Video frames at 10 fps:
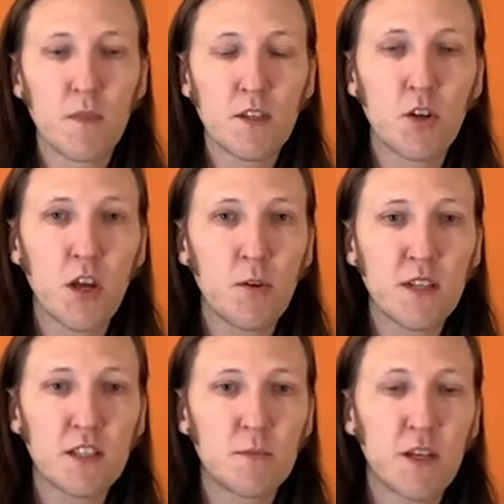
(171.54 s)
Your code
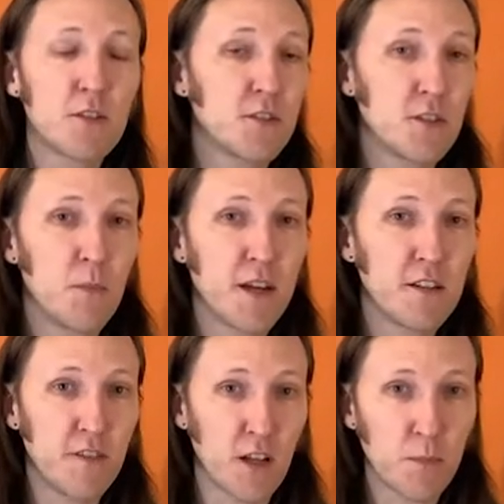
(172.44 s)
needs to be understood by
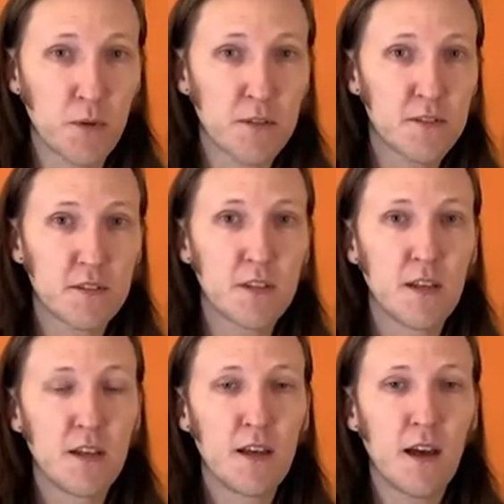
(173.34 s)
developers,
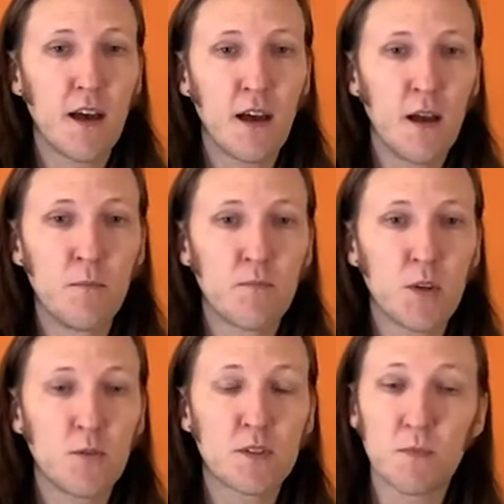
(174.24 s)

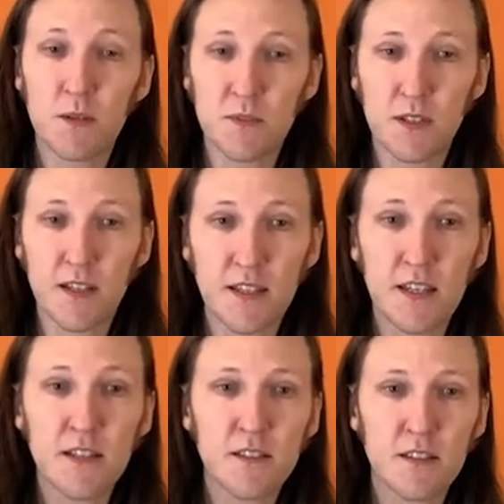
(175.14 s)
who sometimes look like this